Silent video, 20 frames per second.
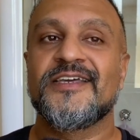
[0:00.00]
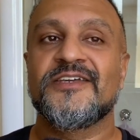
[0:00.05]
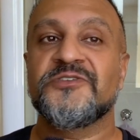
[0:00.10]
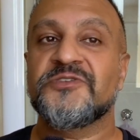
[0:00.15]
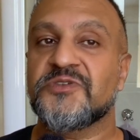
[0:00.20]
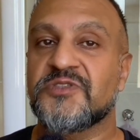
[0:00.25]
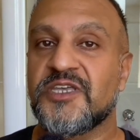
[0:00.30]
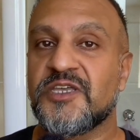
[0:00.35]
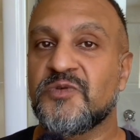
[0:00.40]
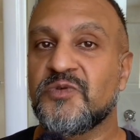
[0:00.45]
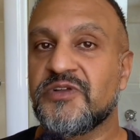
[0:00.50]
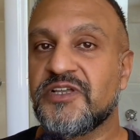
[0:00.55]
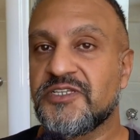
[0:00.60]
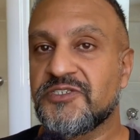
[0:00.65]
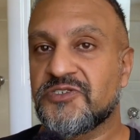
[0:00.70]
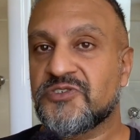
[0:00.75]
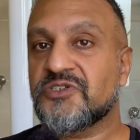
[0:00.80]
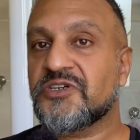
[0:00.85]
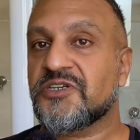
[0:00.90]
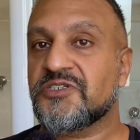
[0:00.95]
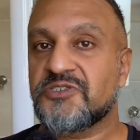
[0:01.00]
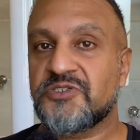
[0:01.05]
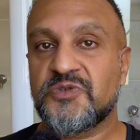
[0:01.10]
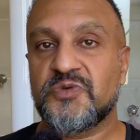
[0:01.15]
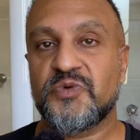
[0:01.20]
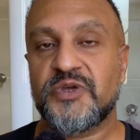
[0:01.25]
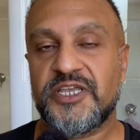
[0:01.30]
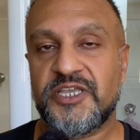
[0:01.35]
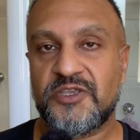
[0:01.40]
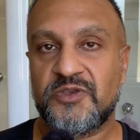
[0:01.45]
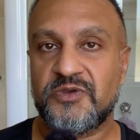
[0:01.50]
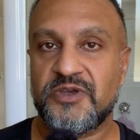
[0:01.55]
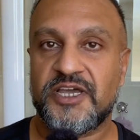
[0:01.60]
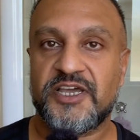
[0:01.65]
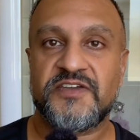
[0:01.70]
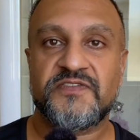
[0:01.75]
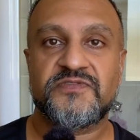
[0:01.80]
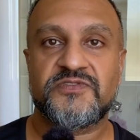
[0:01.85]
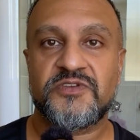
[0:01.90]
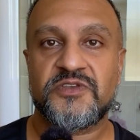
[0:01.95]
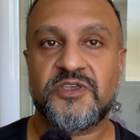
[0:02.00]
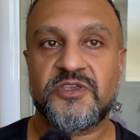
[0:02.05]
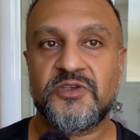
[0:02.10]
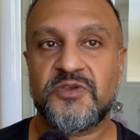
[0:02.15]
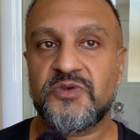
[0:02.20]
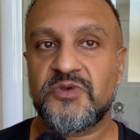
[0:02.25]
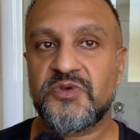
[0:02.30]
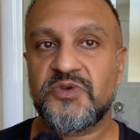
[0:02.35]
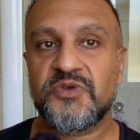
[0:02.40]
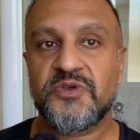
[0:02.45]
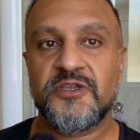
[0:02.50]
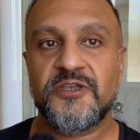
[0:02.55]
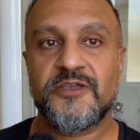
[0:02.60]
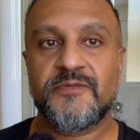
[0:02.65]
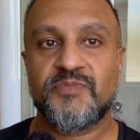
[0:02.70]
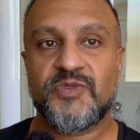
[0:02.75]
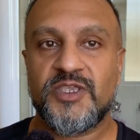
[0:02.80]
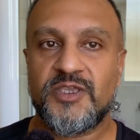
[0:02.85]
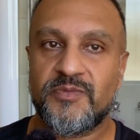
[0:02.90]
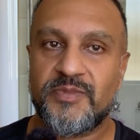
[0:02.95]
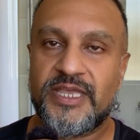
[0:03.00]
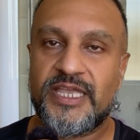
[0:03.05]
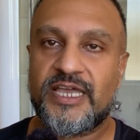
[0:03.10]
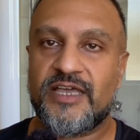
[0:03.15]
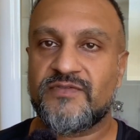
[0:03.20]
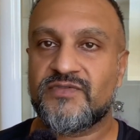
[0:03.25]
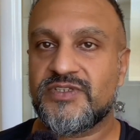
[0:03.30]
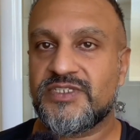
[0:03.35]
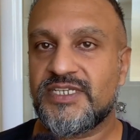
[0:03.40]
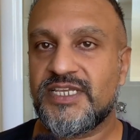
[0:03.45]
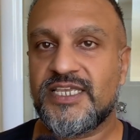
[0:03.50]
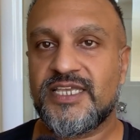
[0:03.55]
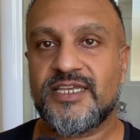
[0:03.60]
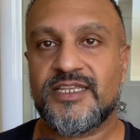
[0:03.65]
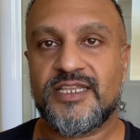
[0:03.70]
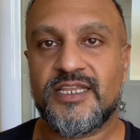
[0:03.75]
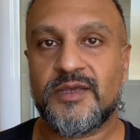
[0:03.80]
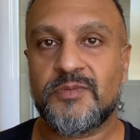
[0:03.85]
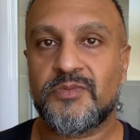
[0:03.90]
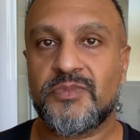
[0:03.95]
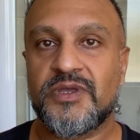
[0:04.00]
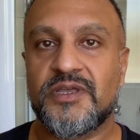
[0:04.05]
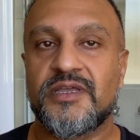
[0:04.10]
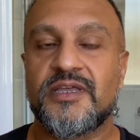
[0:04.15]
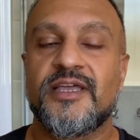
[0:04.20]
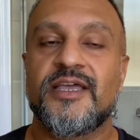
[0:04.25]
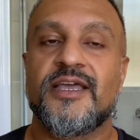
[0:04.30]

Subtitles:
So they will instruct you where you have to queue. You may have a ticket number